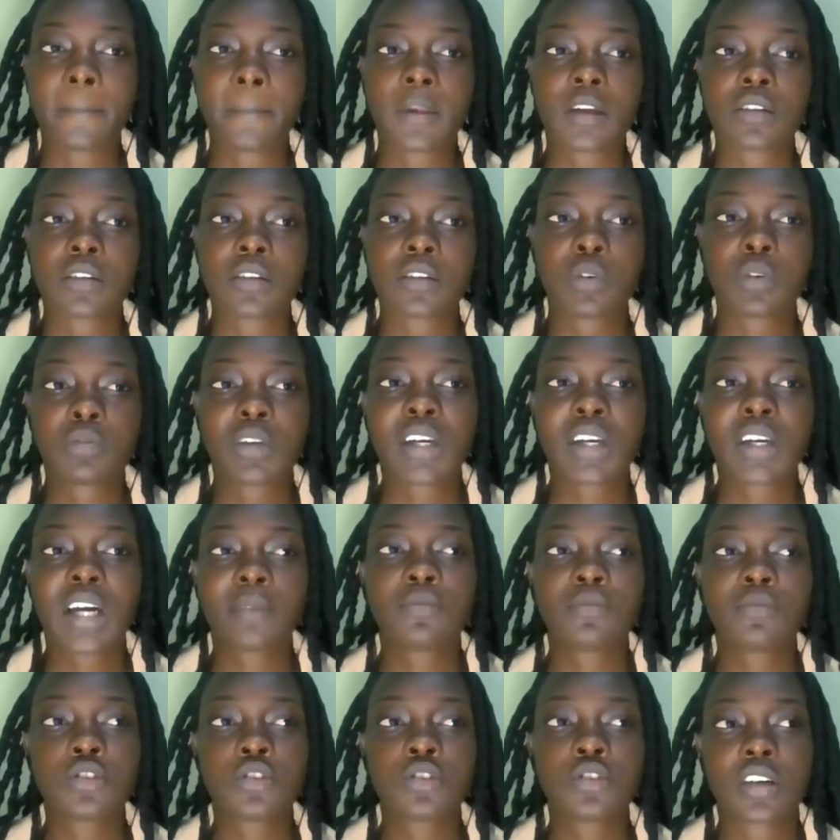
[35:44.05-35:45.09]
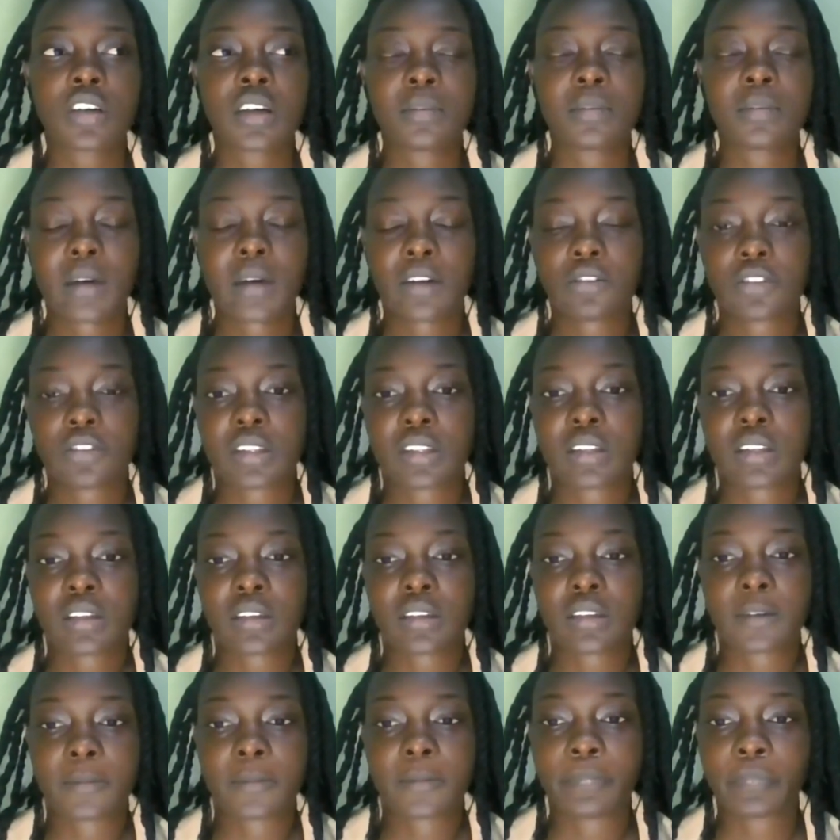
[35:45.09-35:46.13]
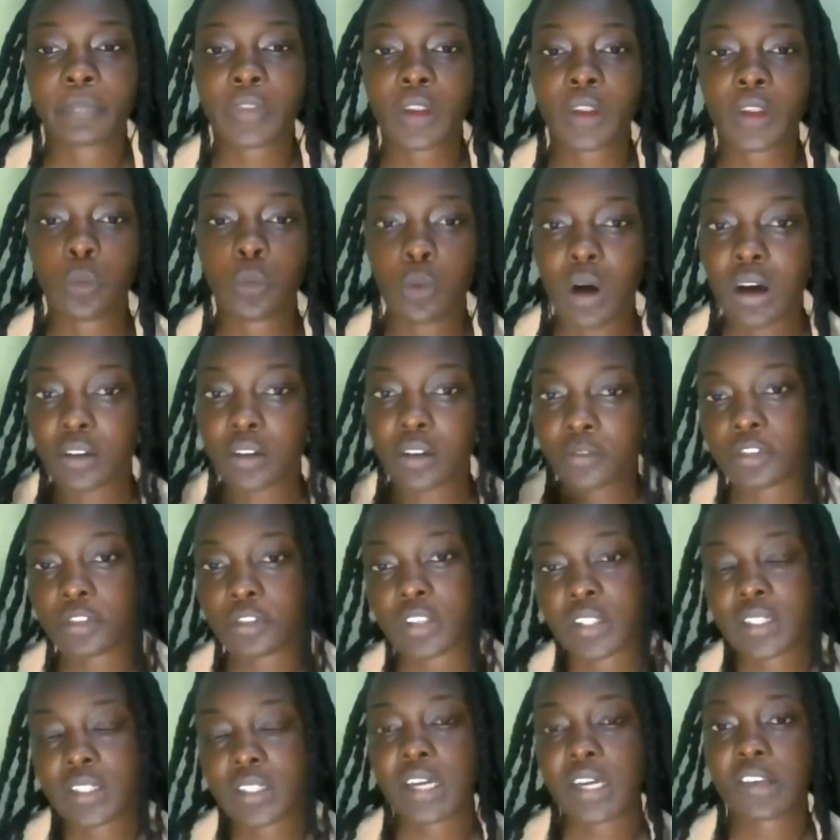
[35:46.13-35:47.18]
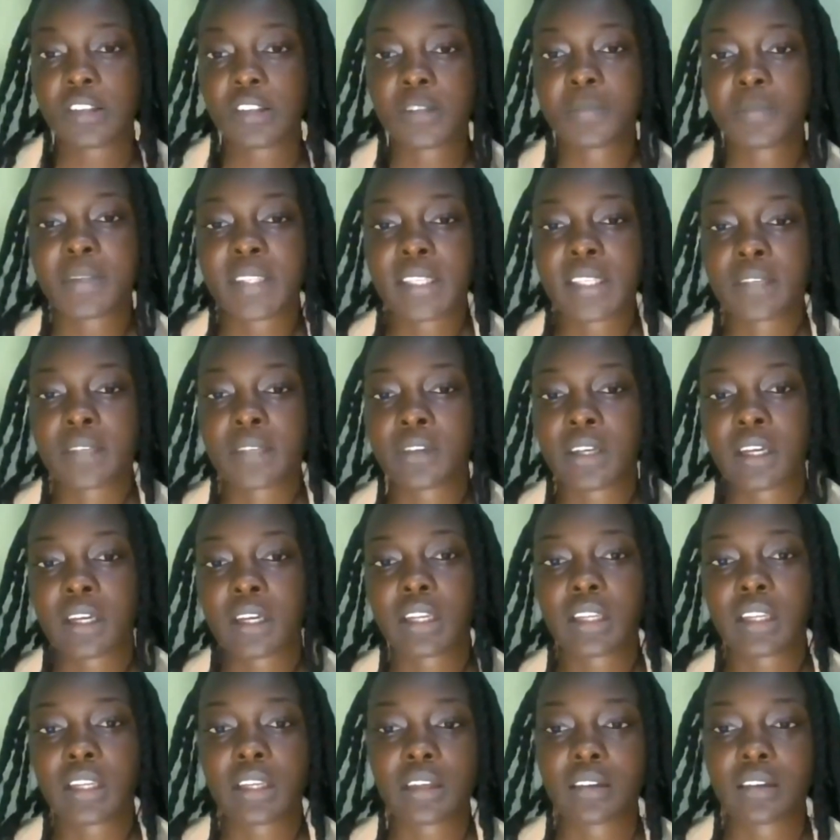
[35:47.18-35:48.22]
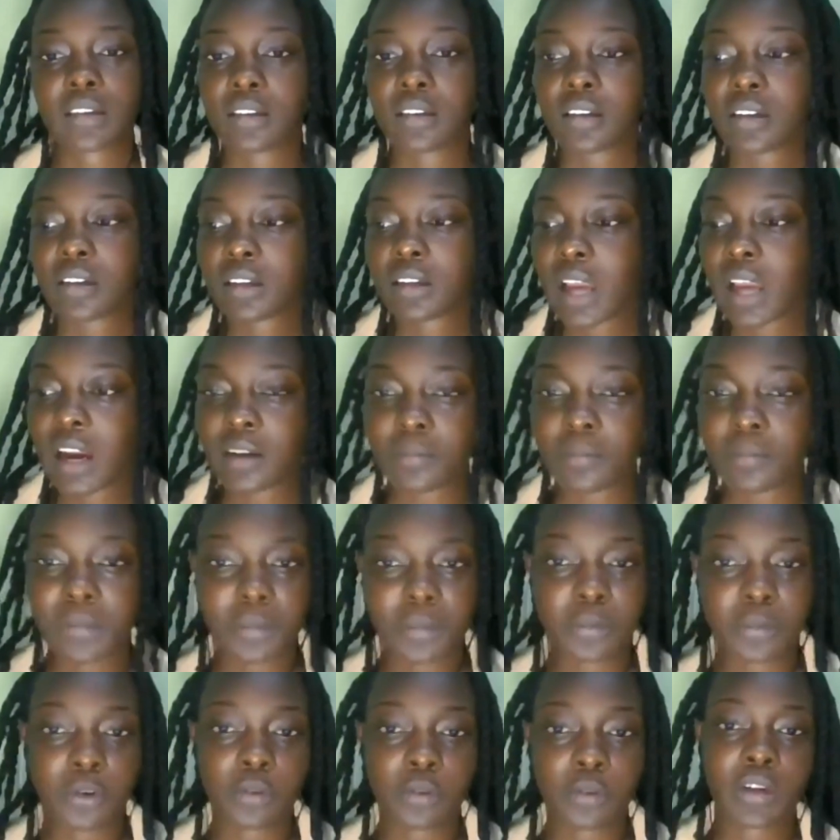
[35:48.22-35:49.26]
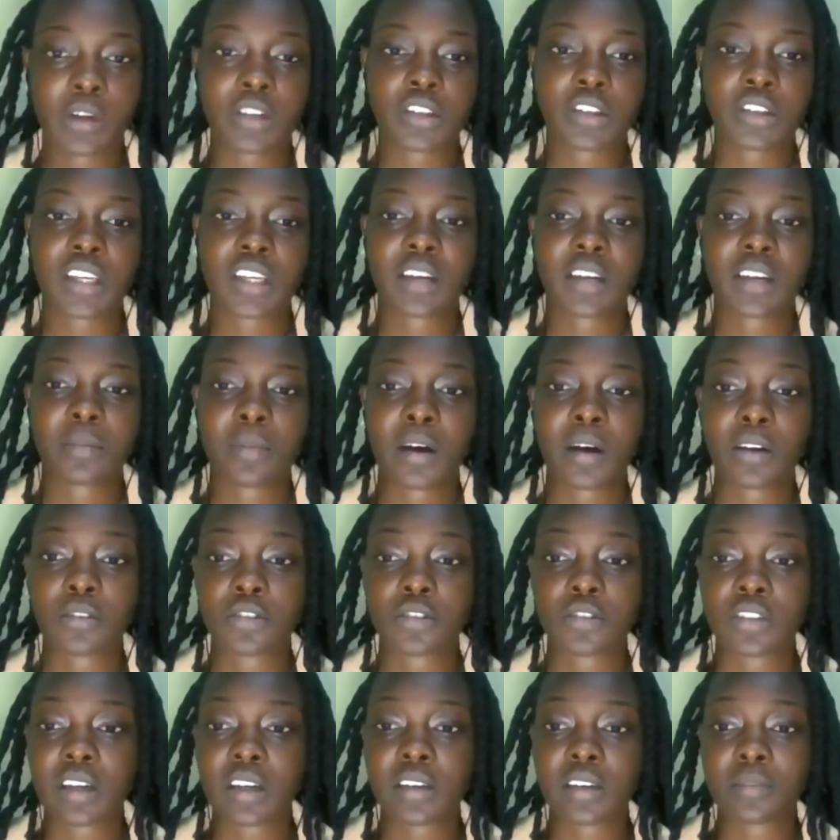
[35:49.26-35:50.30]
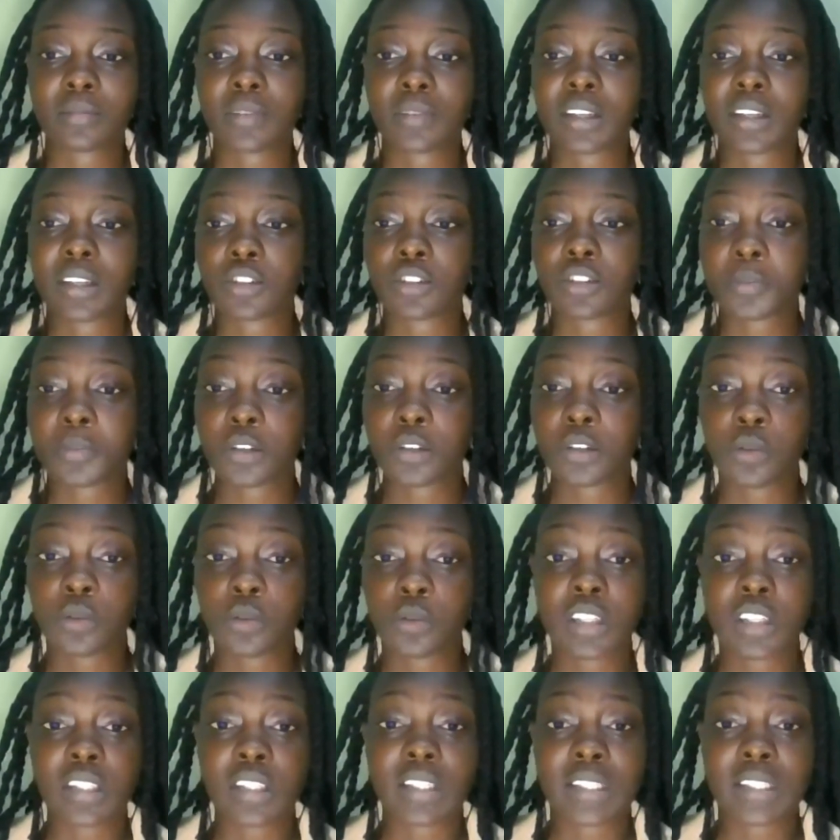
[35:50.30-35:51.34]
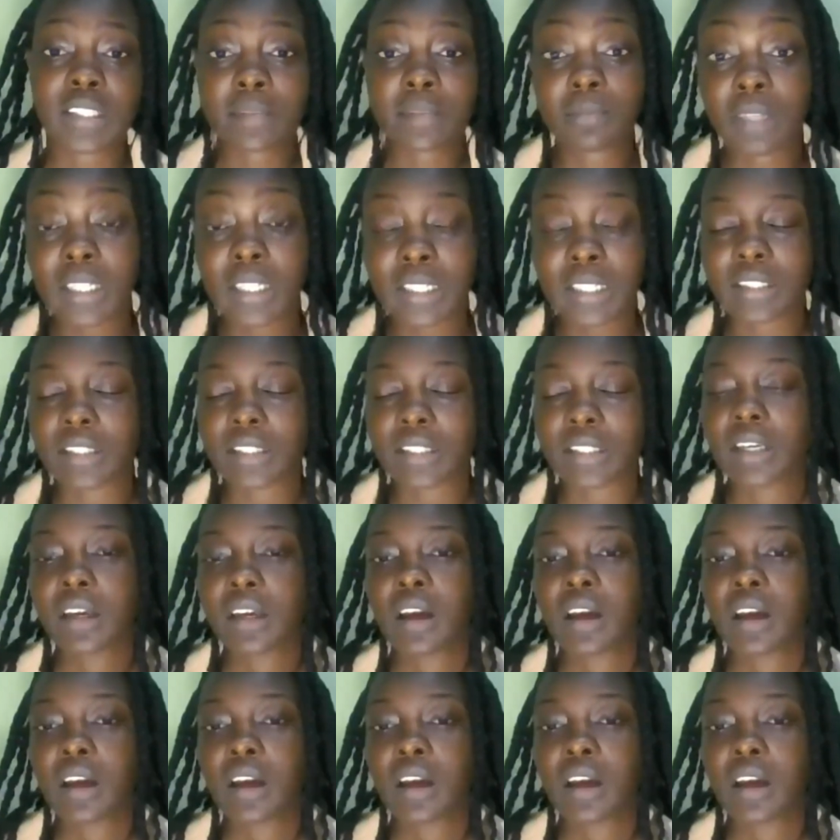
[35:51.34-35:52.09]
when we come to talk about the workforce now specifically young people we're talking about um, entrepreneurs smes